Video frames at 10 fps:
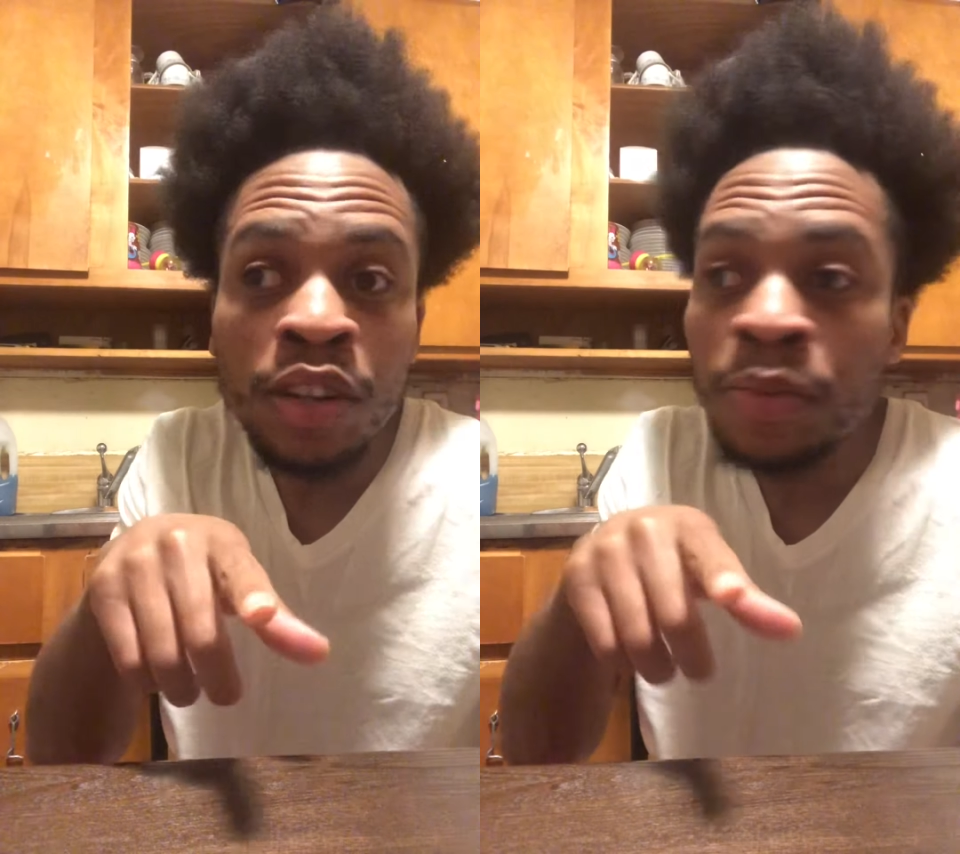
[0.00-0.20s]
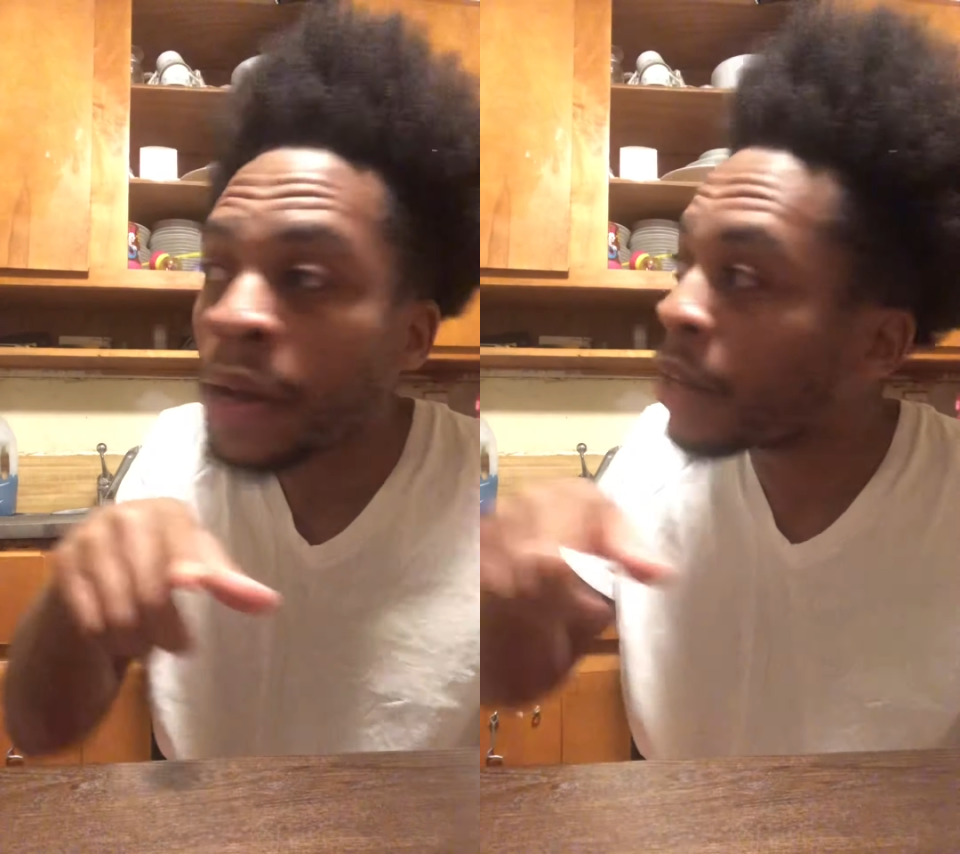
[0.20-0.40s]

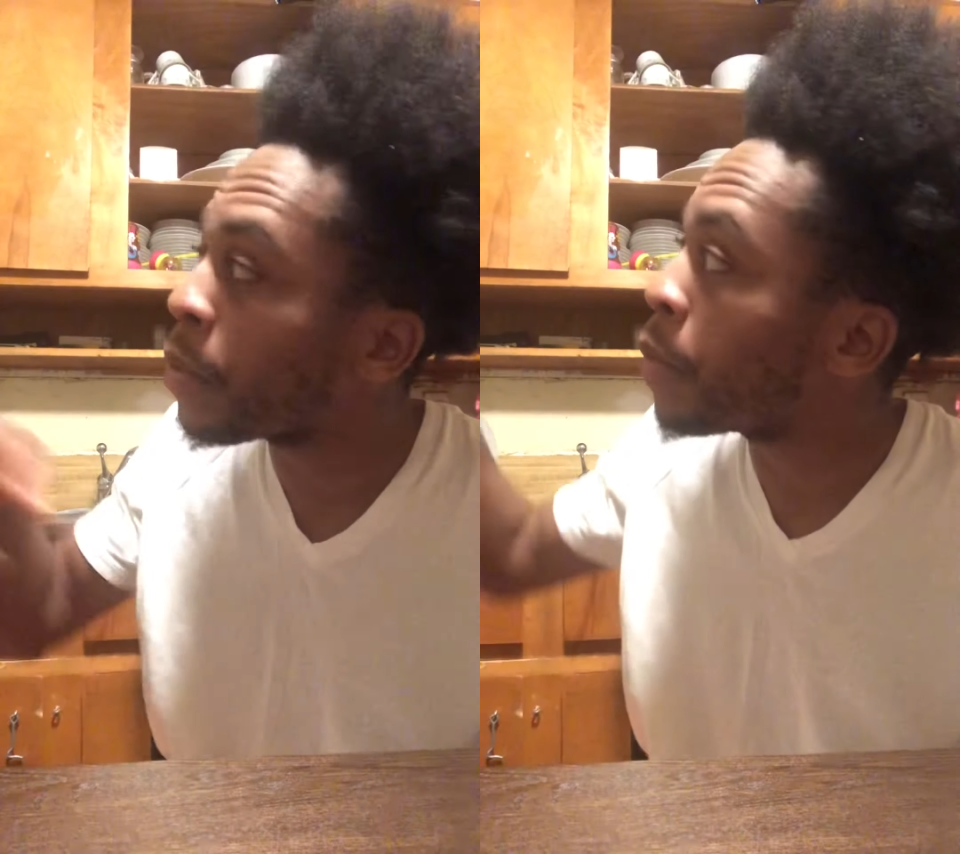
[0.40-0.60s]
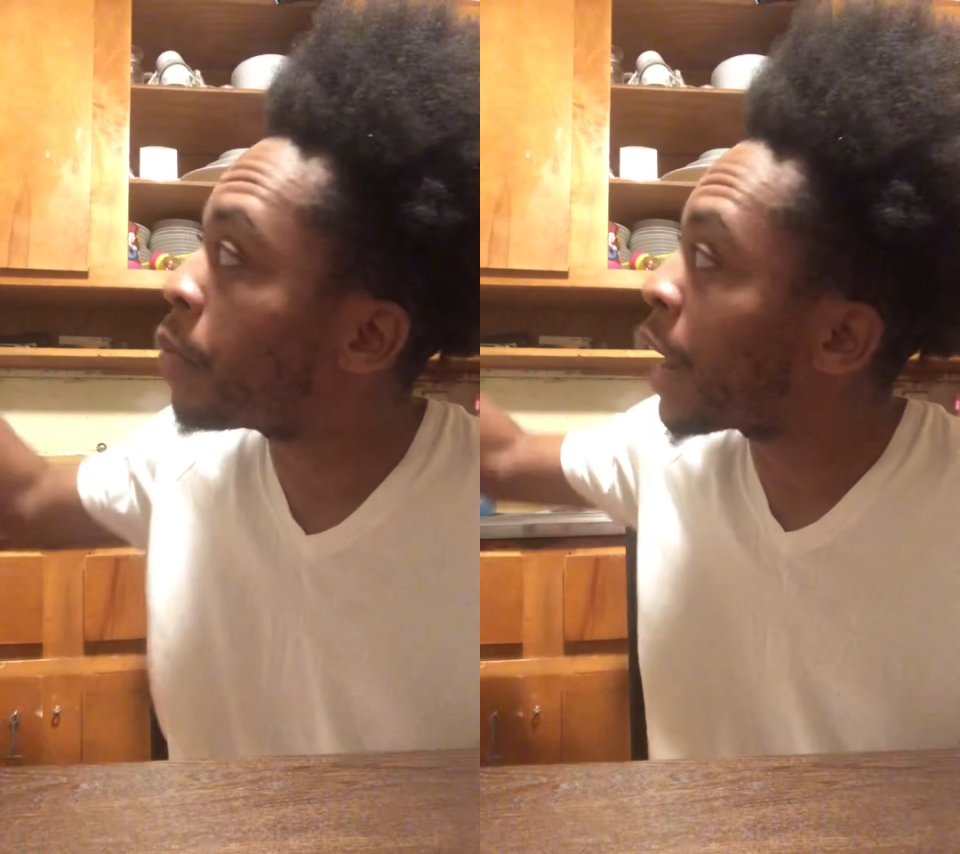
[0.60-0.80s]
It's about to
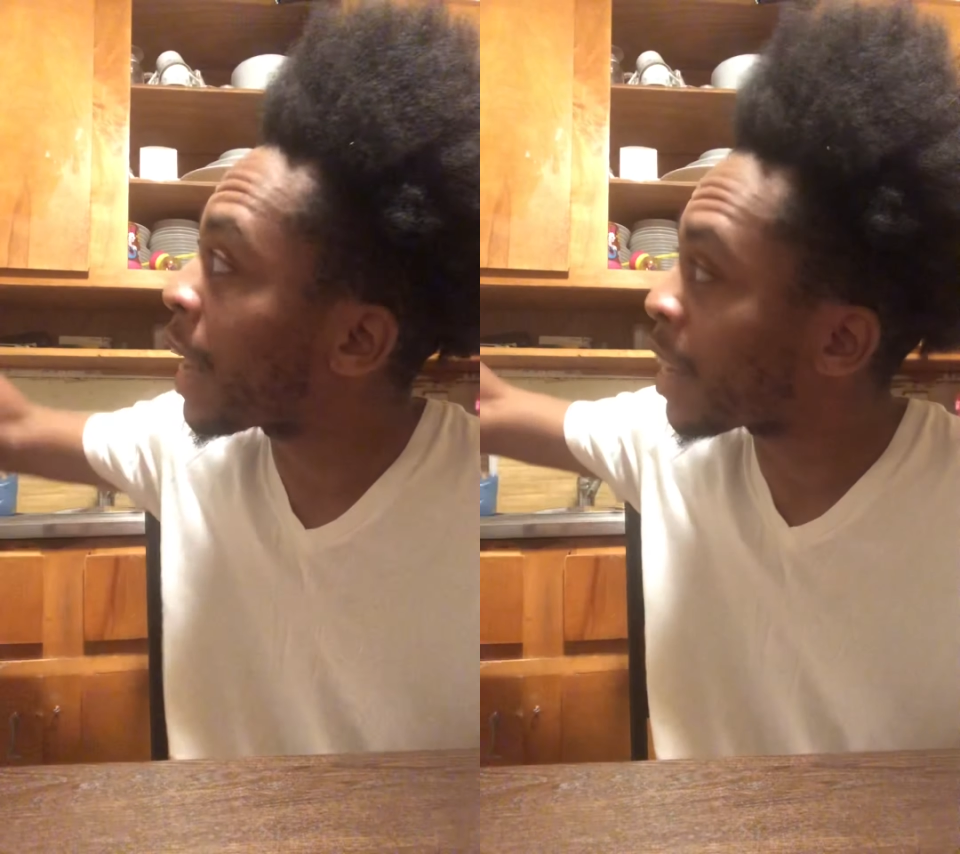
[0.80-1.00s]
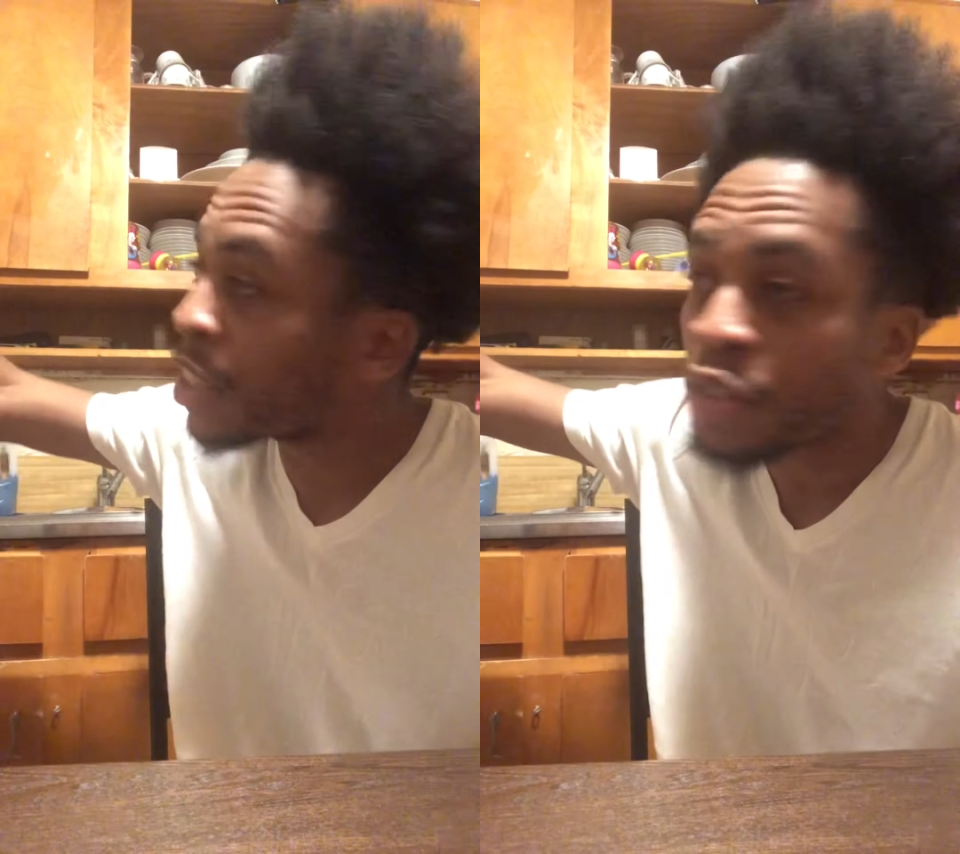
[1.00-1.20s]
be
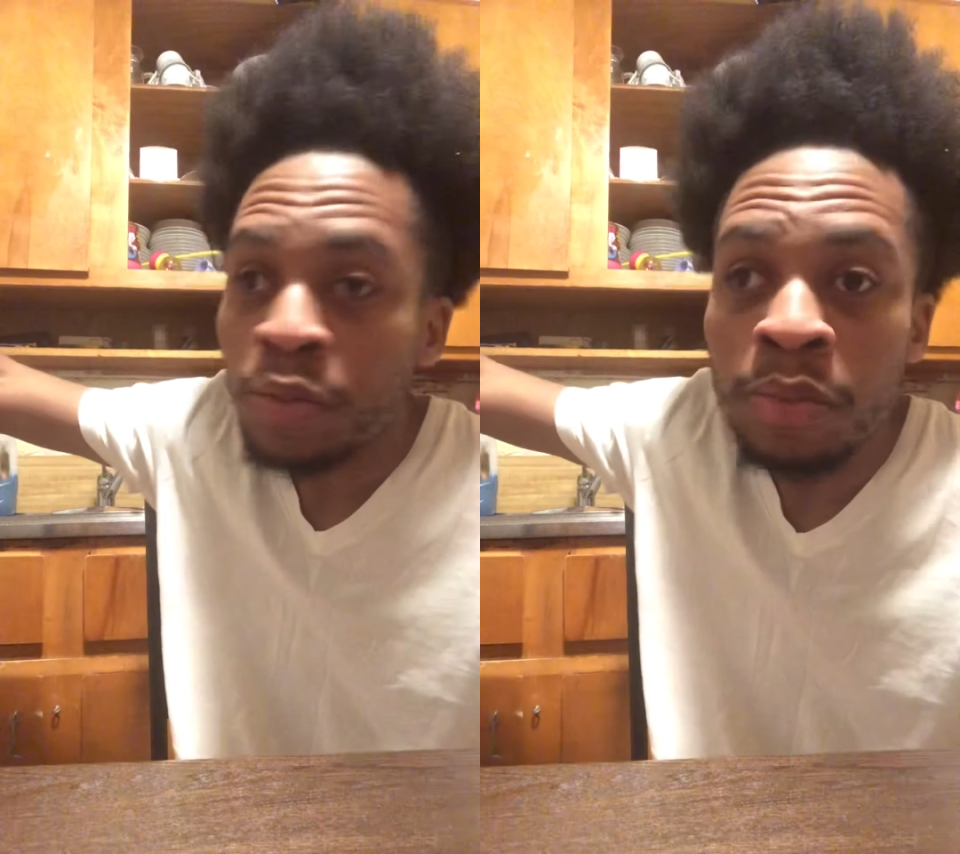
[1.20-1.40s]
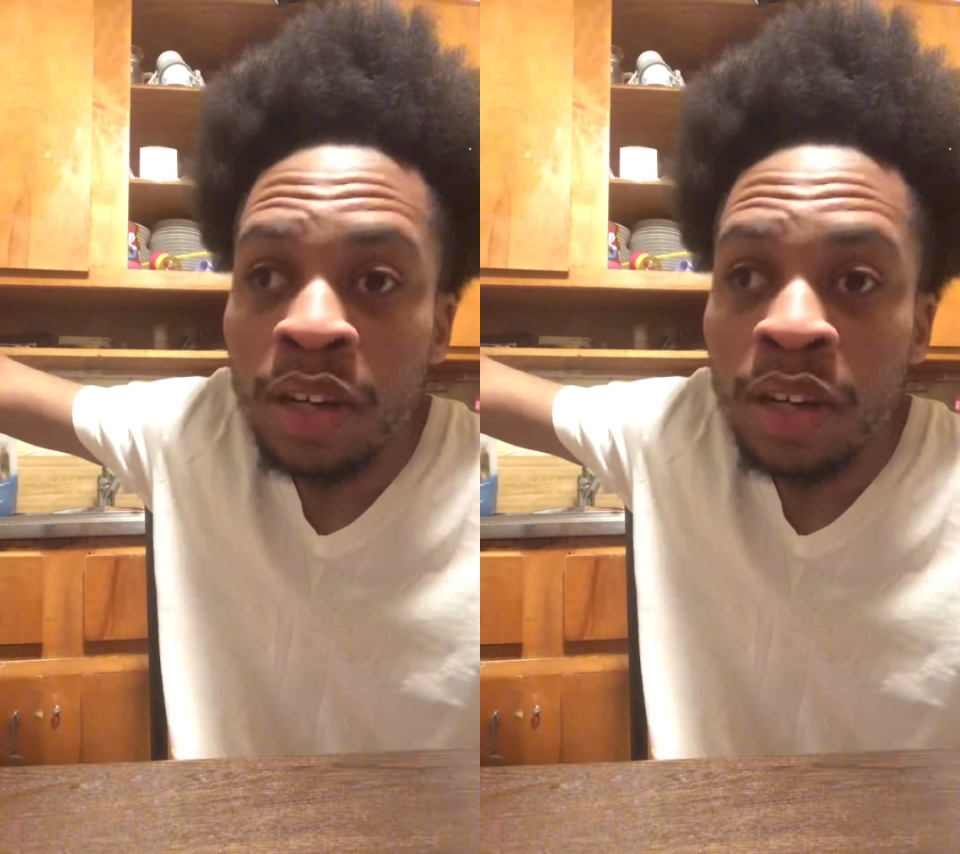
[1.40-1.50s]
Black History Month,